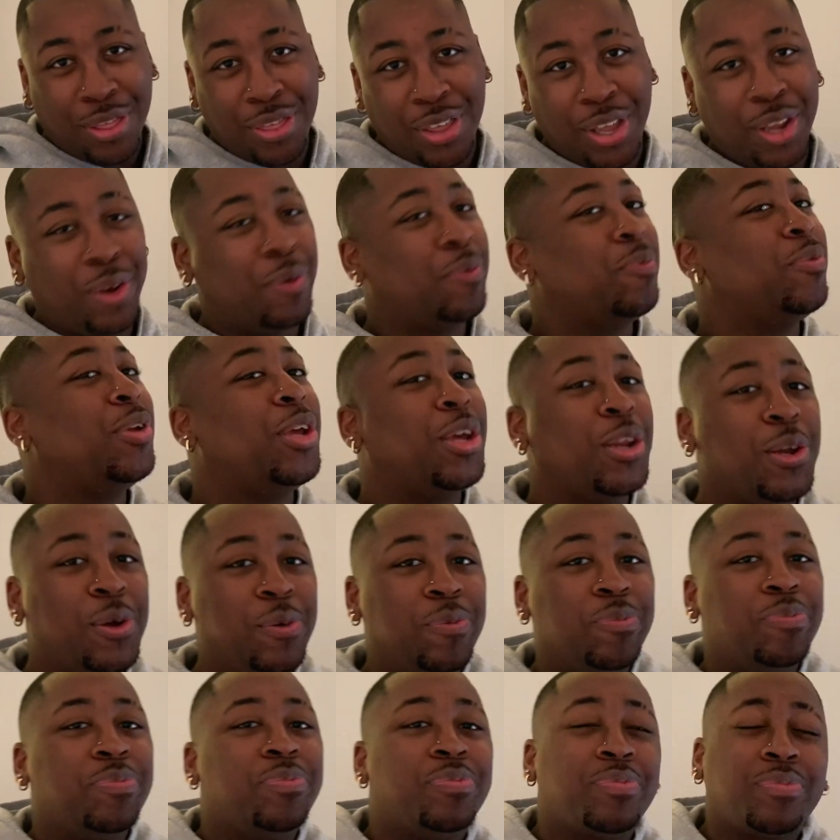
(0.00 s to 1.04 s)
then. You know,
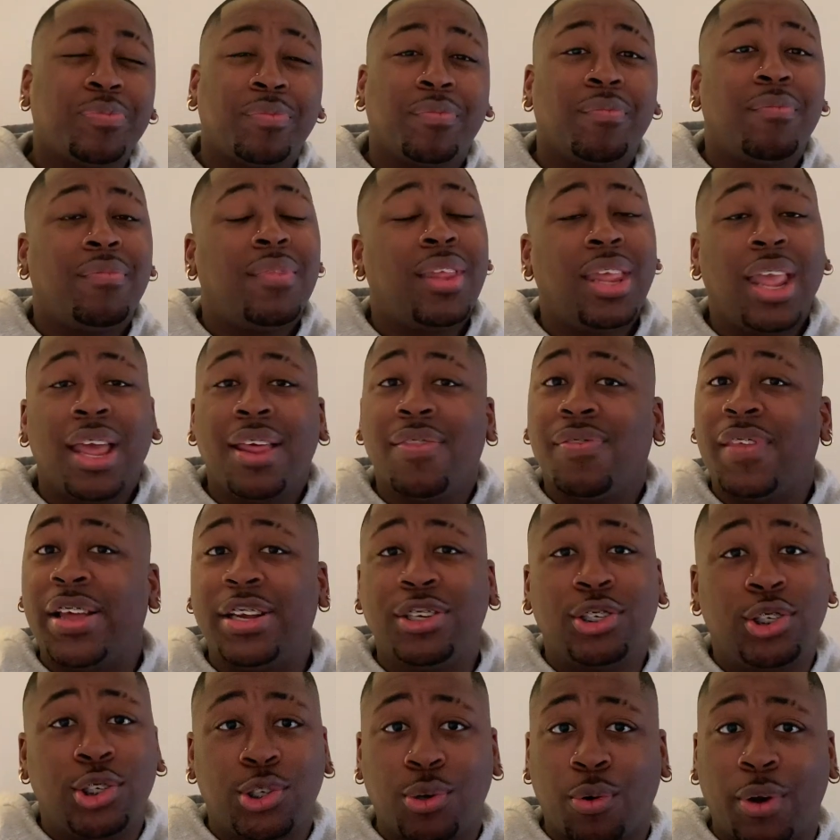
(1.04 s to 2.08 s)

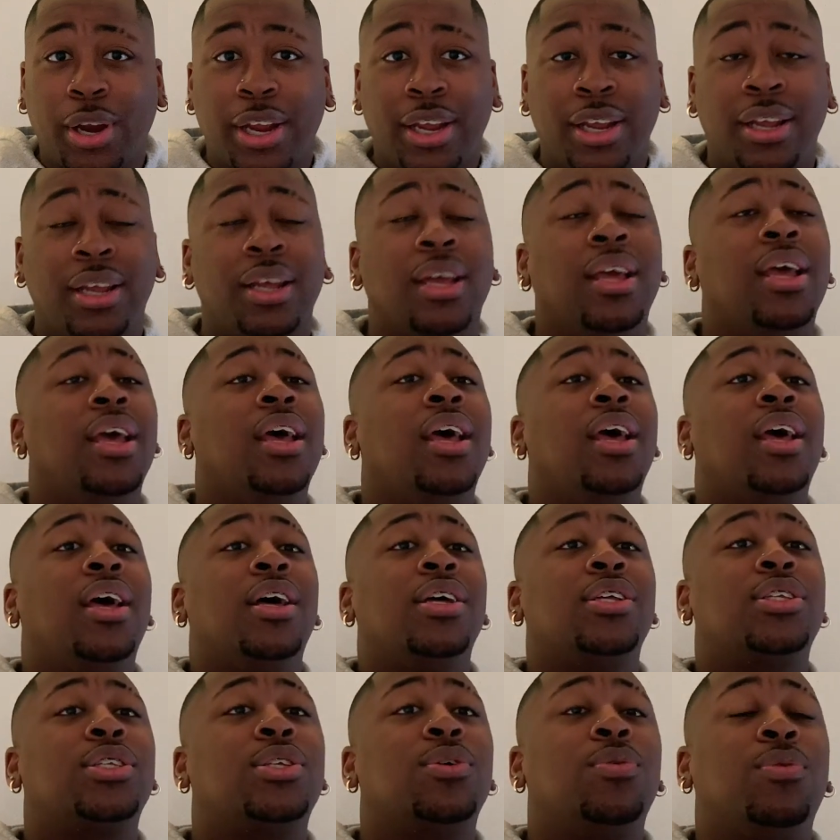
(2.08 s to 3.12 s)
that's trade.
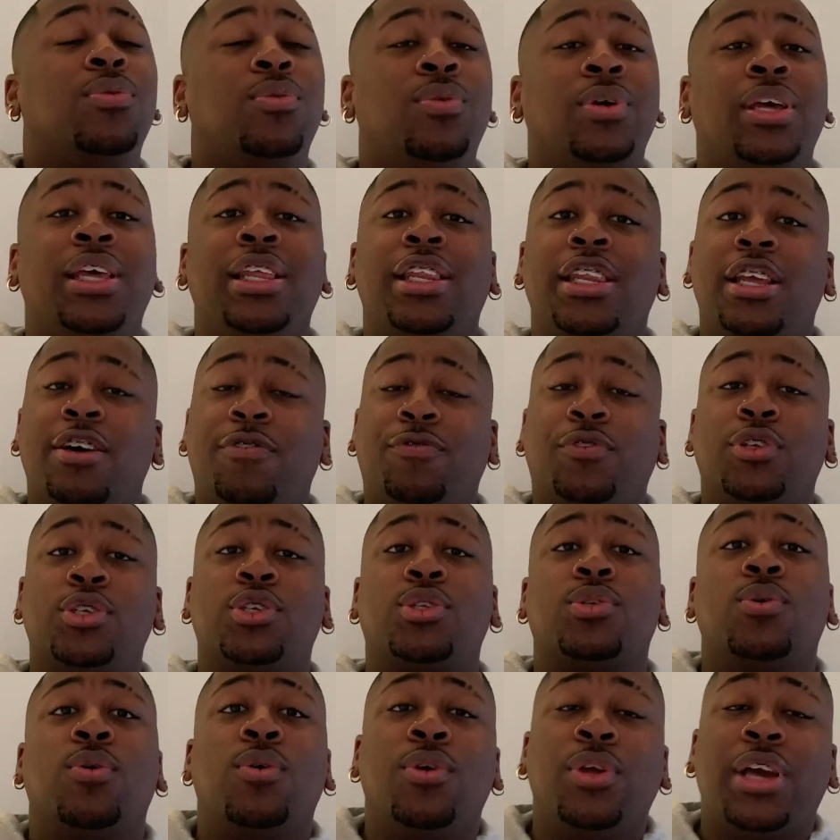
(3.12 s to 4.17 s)
So he left the
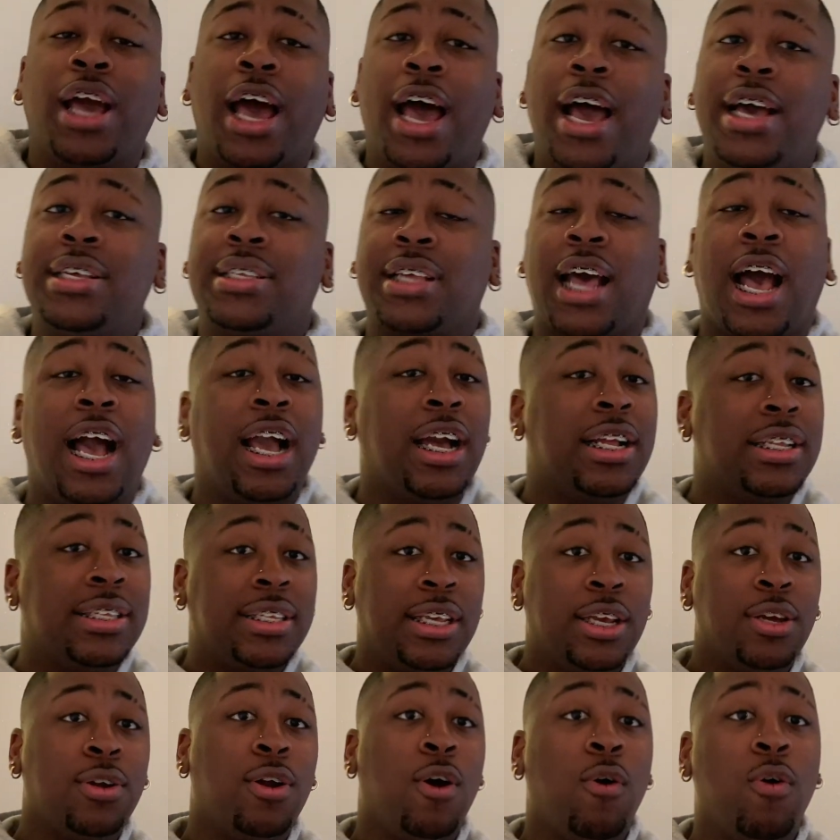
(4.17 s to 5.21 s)
store, you guys. I
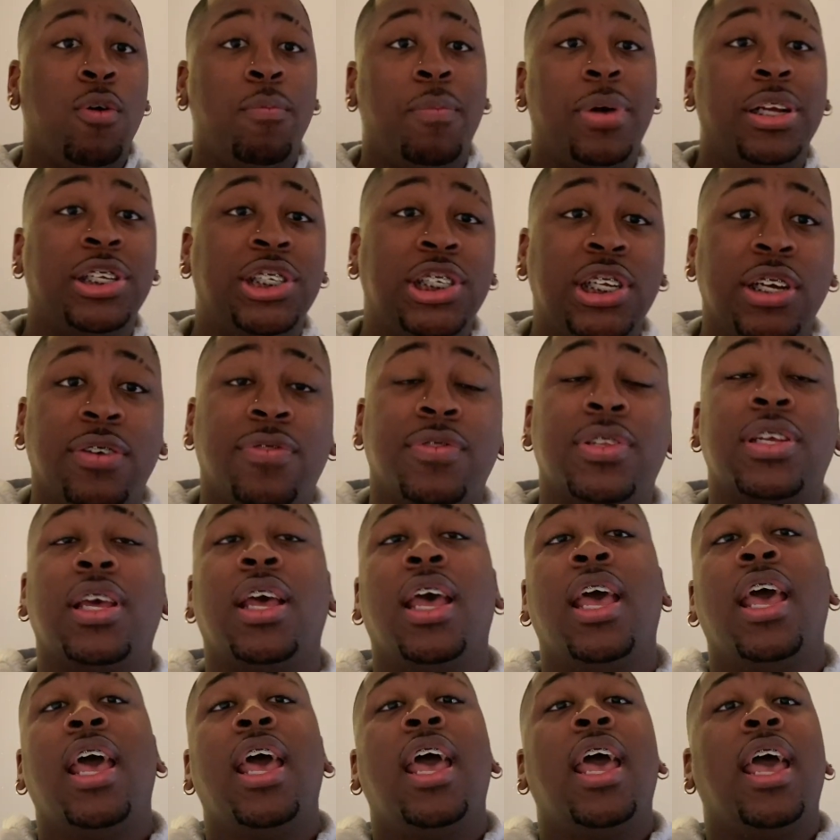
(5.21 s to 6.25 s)
continued on with my shift,
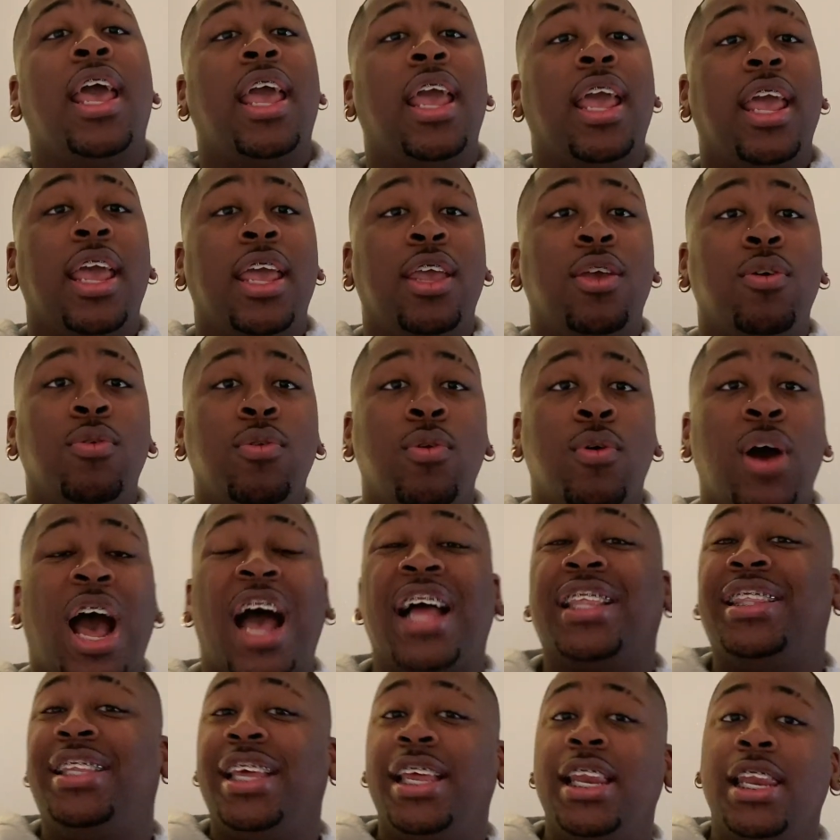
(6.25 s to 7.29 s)
and you know
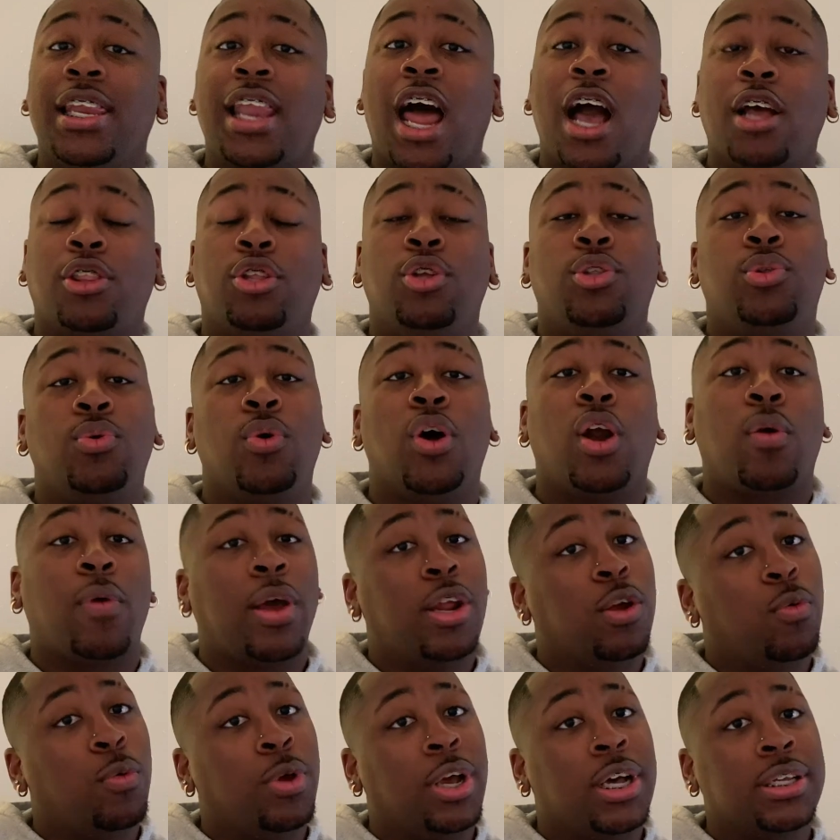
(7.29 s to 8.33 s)
I didn't lock the door right
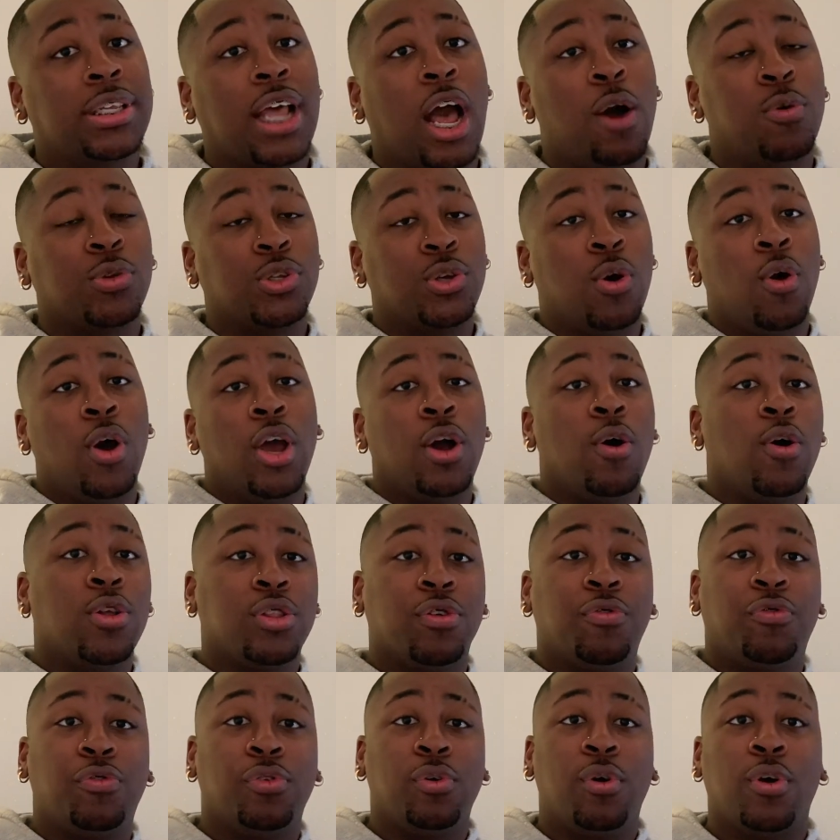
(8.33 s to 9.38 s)
away because I was going on the
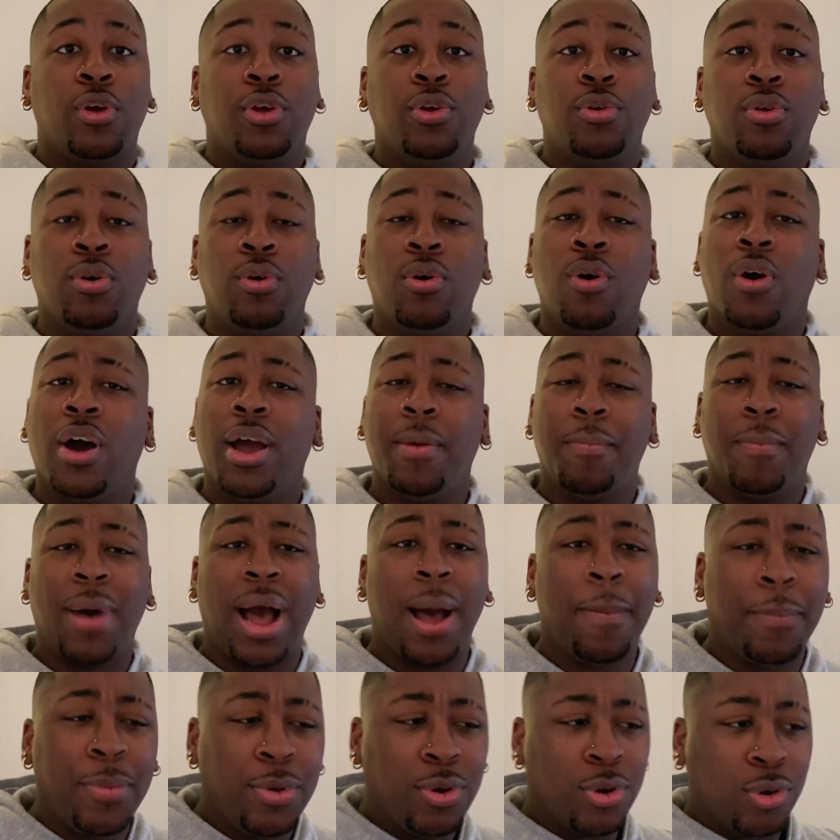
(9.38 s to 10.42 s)
floor, you know, going
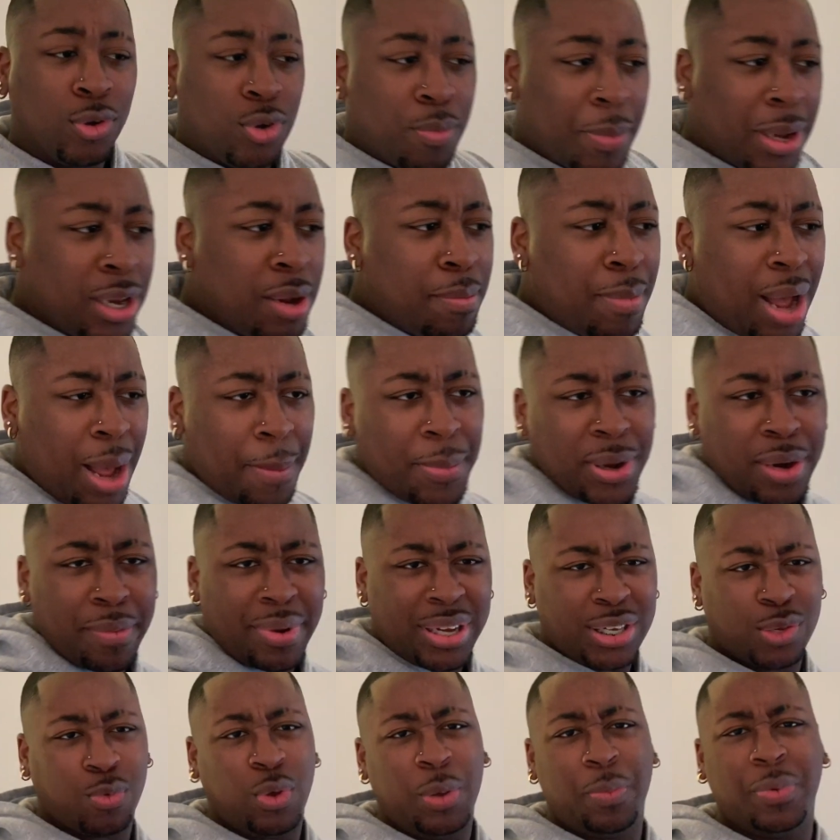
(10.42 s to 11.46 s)
mop, you know, do my little mopping and my
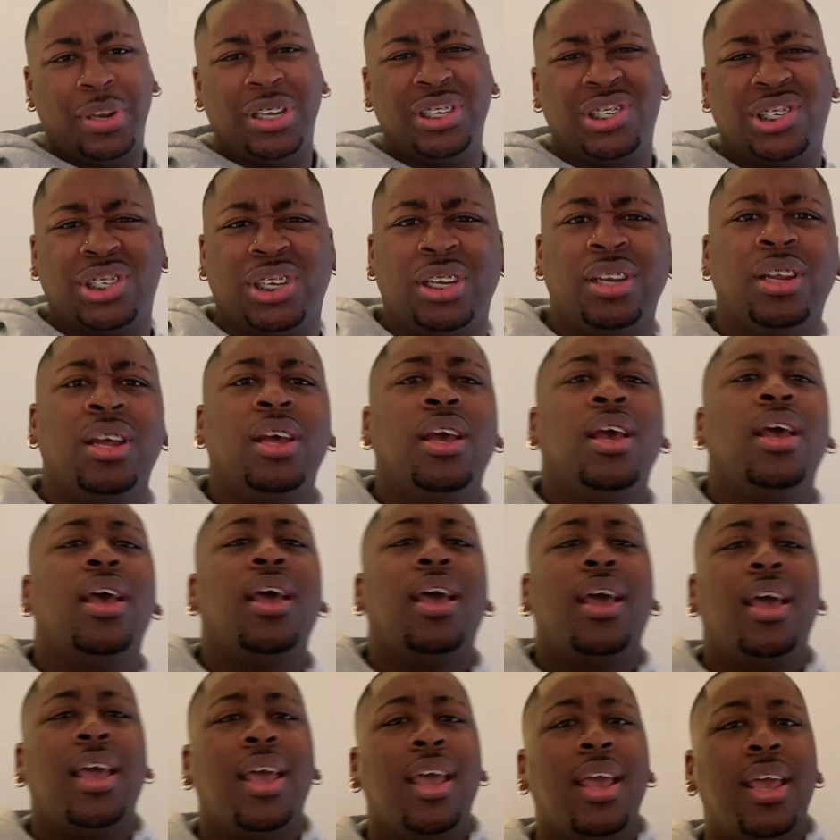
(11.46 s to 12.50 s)
sweeping and shit.
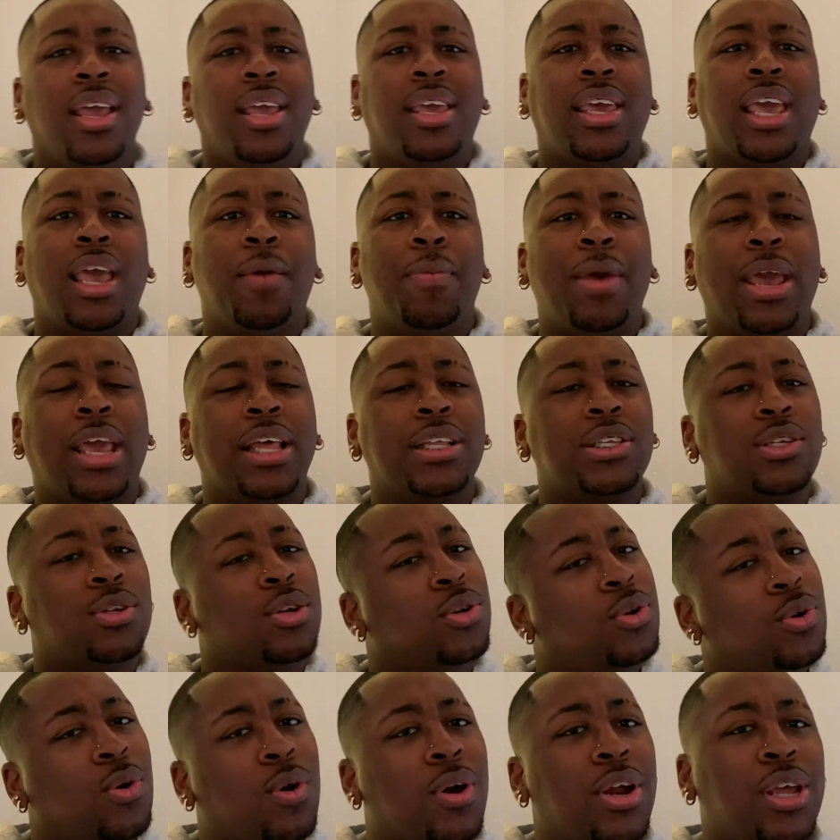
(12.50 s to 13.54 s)
And he came back into the
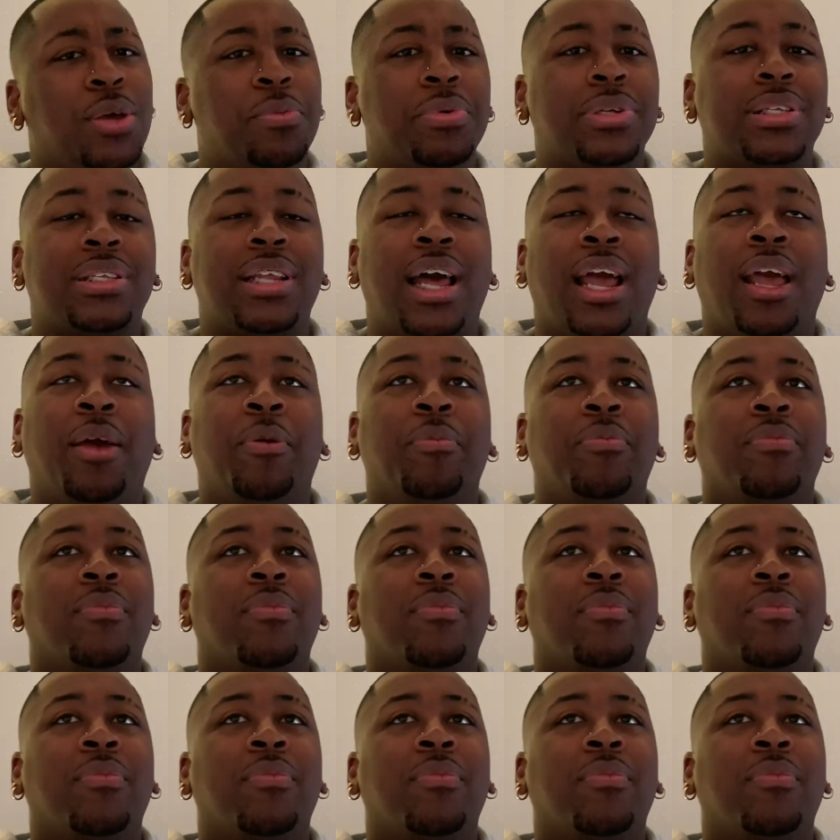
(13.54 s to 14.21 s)
door. He was like,